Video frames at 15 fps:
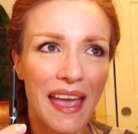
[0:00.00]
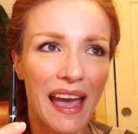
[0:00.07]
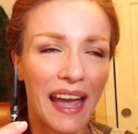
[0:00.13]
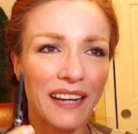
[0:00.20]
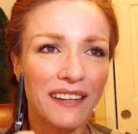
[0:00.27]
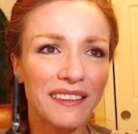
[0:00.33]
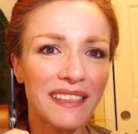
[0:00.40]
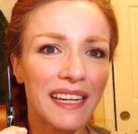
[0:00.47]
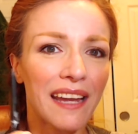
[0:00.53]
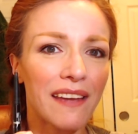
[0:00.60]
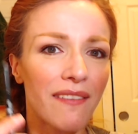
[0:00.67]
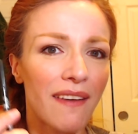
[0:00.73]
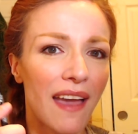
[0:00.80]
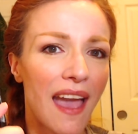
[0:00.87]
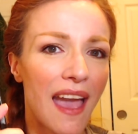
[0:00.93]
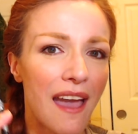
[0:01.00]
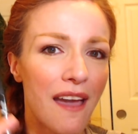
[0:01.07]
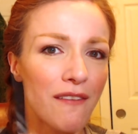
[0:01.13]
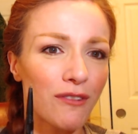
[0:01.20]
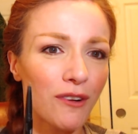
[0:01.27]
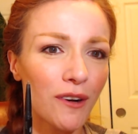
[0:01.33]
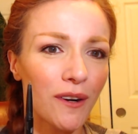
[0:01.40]
I don't think I've
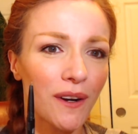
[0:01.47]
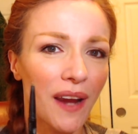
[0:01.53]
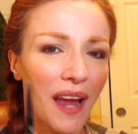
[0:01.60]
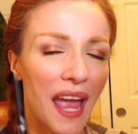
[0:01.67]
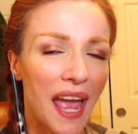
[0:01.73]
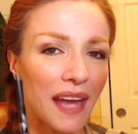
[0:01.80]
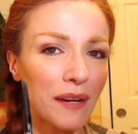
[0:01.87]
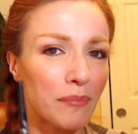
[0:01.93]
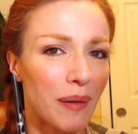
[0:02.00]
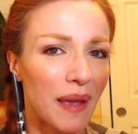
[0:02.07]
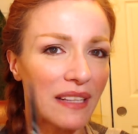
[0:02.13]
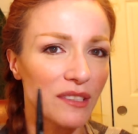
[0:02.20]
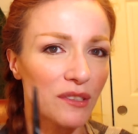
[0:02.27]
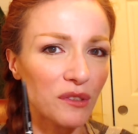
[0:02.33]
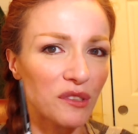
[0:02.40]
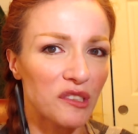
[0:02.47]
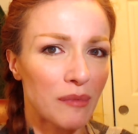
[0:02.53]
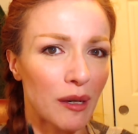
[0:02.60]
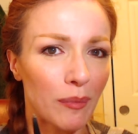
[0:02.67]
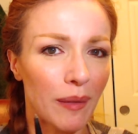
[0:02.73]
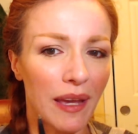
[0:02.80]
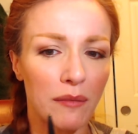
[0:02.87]
ever had a pencil
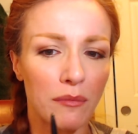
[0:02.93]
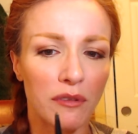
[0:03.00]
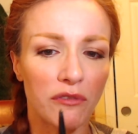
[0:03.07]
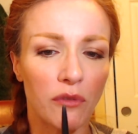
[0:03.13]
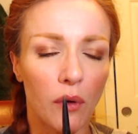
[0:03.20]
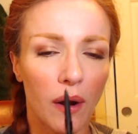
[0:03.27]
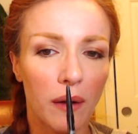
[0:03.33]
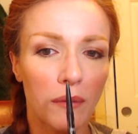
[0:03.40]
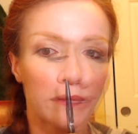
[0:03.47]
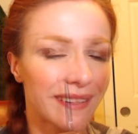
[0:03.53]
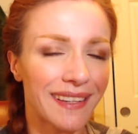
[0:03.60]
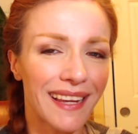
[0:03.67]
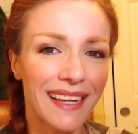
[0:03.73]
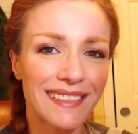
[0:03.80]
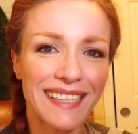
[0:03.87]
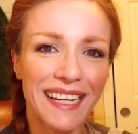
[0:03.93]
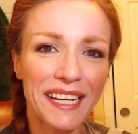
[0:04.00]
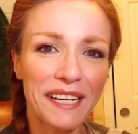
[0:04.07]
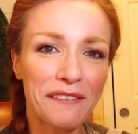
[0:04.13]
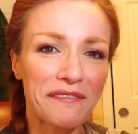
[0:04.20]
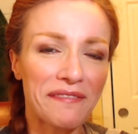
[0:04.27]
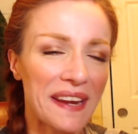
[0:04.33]
smell bad before. It's got
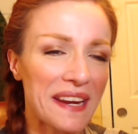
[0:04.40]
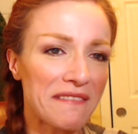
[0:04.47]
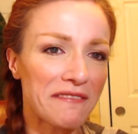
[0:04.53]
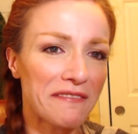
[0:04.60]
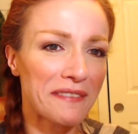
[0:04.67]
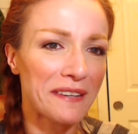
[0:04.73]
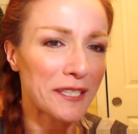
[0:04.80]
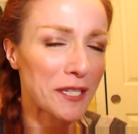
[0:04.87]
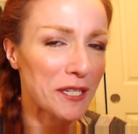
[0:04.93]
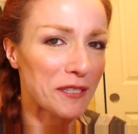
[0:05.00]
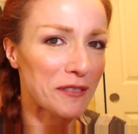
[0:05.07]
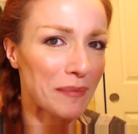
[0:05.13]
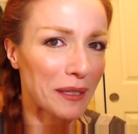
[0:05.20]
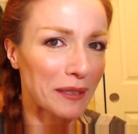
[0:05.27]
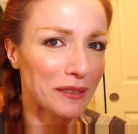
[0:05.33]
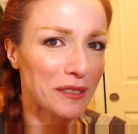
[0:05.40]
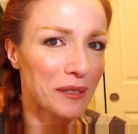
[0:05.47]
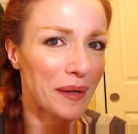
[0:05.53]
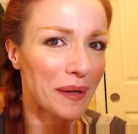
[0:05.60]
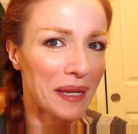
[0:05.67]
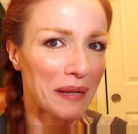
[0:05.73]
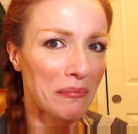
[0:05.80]
a faint fishy smell to
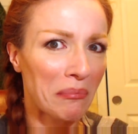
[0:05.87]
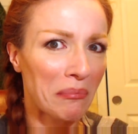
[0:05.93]
it.